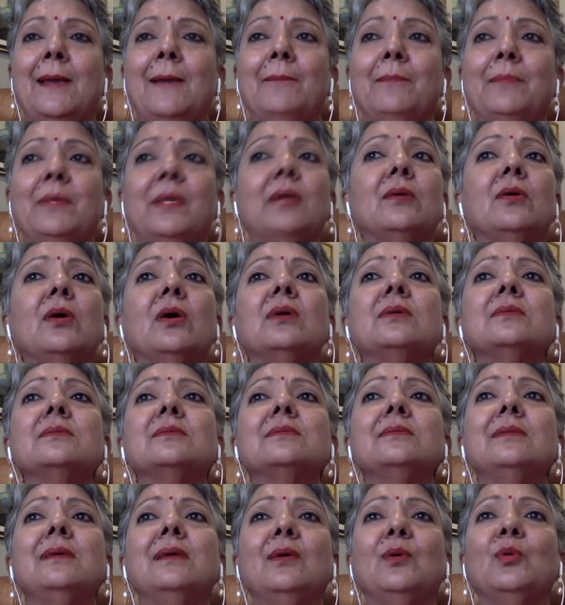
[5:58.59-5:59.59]
because
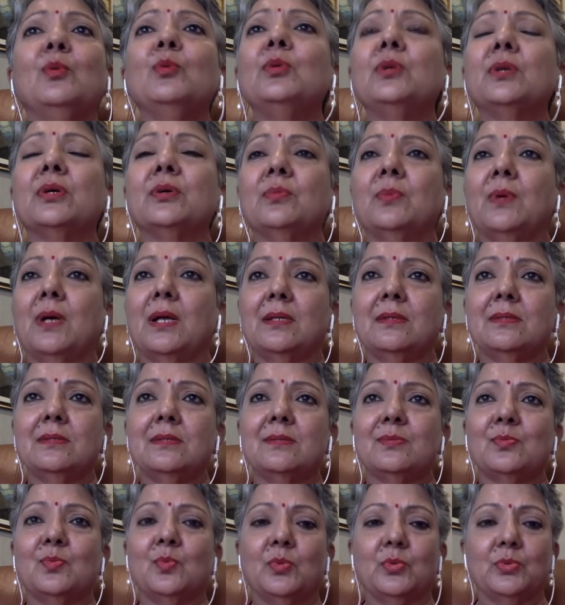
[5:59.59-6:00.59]
the older
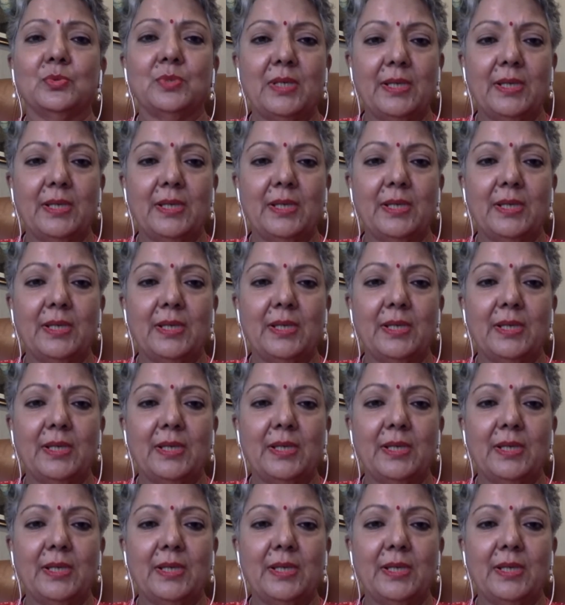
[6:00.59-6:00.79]
ones won't